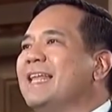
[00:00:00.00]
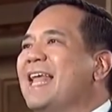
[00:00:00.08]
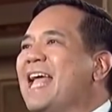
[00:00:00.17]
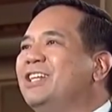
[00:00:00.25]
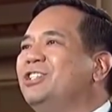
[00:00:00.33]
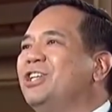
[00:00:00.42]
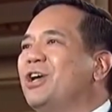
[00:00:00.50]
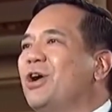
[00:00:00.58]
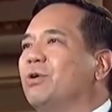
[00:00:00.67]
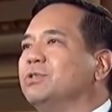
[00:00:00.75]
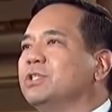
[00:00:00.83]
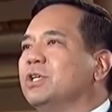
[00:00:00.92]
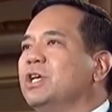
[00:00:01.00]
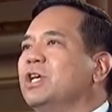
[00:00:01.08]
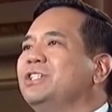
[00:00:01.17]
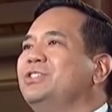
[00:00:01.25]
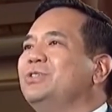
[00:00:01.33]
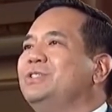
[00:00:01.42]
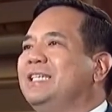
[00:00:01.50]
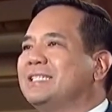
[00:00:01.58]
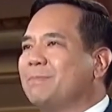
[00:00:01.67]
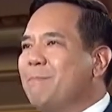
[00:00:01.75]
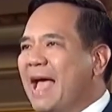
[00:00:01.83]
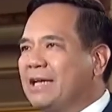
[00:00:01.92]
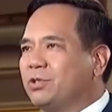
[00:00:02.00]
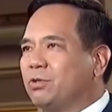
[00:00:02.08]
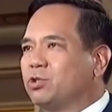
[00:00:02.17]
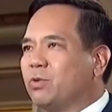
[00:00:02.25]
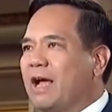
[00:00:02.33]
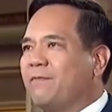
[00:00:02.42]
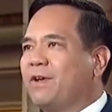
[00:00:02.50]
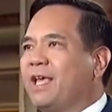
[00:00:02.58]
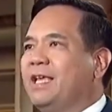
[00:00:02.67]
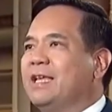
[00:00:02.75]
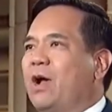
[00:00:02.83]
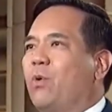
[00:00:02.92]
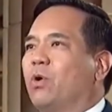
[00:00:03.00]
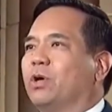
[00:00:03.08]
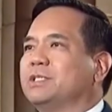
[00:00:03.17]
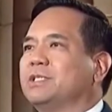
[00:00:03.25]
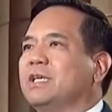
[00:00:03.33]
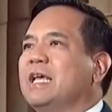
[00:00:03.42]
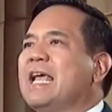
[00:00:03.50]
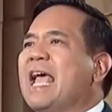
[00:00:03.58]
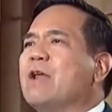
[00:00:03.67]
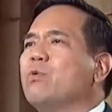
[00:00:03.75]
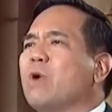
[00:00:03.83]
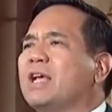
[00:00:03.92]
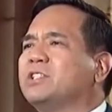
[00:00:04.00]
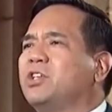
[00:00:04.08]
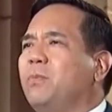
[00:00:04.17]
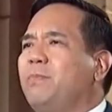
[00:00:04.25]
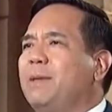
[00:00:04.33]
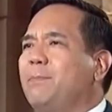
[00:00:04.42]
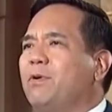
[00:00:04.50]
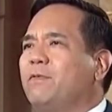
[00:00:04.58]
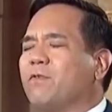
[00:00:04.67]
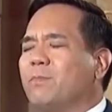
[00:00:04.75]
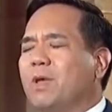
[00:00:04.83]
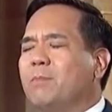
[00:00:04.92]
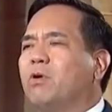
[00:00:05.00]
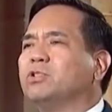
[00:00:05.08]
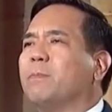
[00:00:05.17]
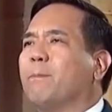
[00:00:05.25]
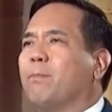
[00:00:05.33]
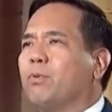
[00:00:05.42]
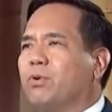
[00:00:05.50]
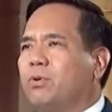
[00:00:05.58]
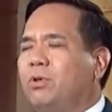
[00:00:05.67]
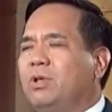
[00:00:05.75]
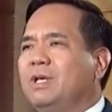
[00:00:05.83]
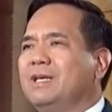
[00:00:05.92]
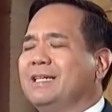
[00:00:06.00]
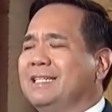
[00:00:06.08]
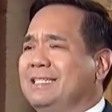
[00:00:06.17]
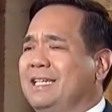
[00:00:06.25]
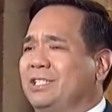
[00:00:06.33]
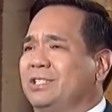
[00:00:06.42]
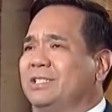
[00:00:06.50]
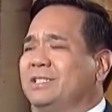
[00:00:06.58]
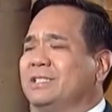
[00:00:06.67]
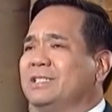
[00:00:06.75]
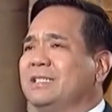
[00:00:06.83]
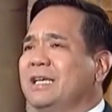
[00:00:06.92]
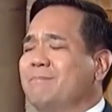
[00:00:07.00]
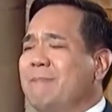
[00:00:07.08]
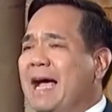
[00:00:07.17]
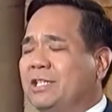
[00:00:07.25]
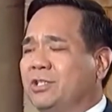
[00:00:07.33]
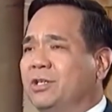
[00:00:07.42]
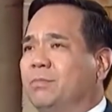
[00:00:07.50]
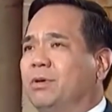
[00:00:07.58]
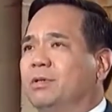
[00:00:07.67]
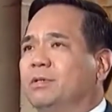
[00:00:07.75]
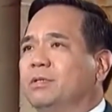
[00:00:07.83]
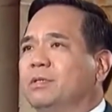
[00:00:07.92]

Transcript: and NGOs to dismantle trafficking networks and rescue people from the most brutal conditions imaginable.